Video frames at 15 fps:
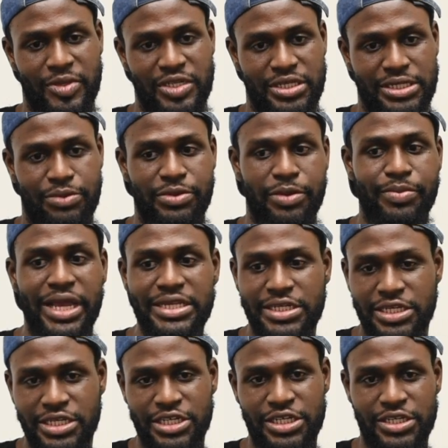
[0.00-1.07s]
sent me a
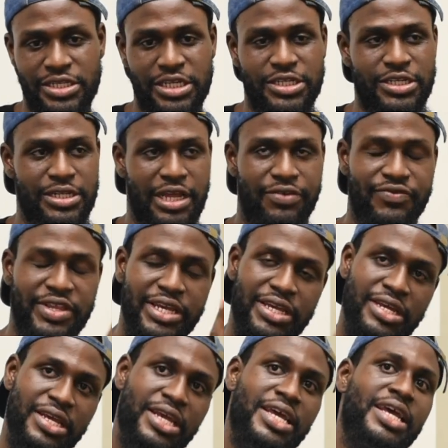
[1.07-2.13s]
message, she said she loved it.
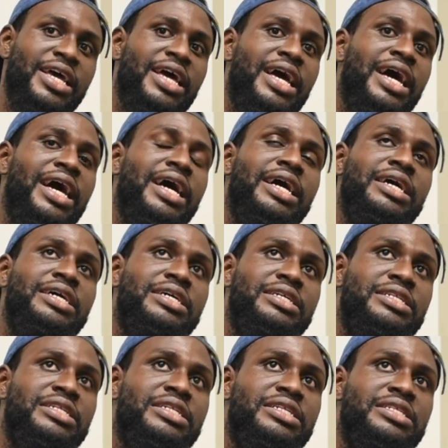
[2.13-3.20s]

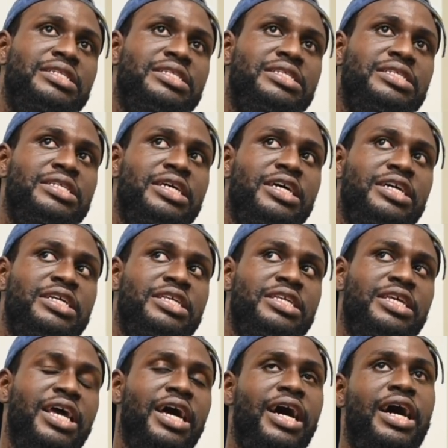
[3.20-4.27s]
And
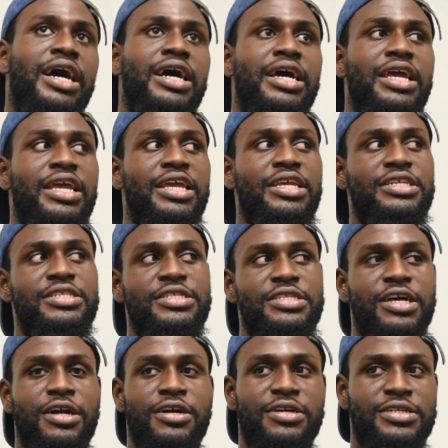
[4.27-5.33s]
yeah, I
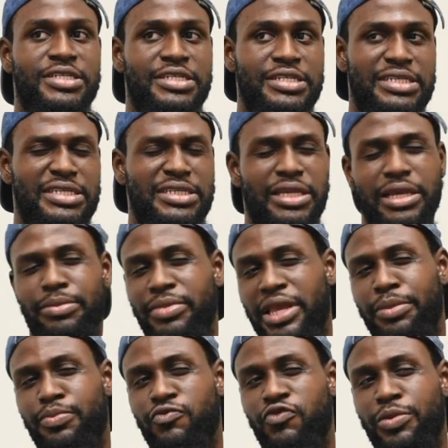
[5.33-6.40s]
start to see it
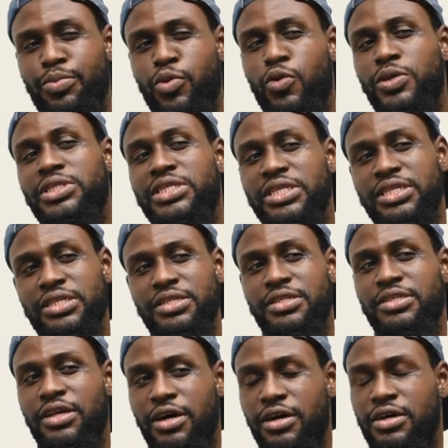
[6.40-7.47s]
being reposted
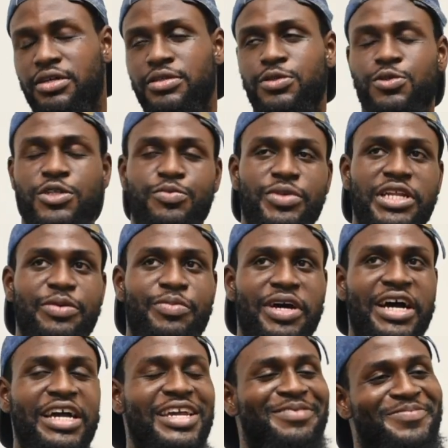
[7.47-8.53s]
on social media, but